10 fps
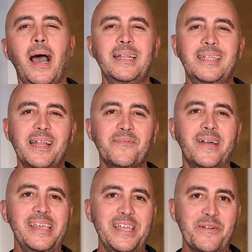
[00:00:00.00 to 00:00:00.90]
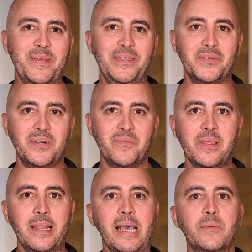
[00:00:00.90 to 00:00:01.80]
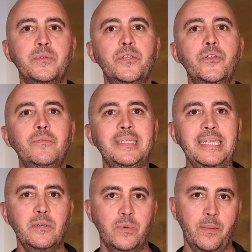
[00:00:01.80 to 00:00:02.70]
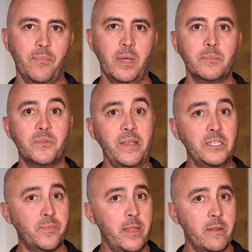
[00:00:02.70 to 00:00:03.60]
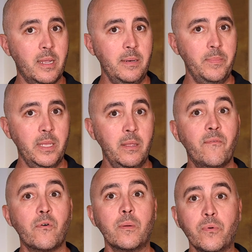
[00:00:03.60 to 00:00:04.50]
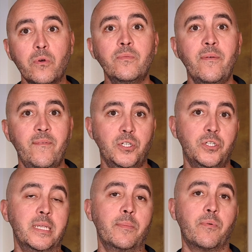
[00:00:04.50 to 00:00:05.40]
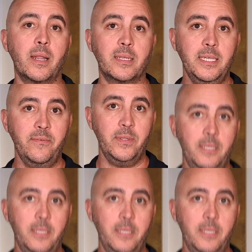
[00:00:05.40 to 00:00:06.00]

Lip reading: Identify ERP software that helps you deal with the problems faced by your company for improved efficiency and productivity.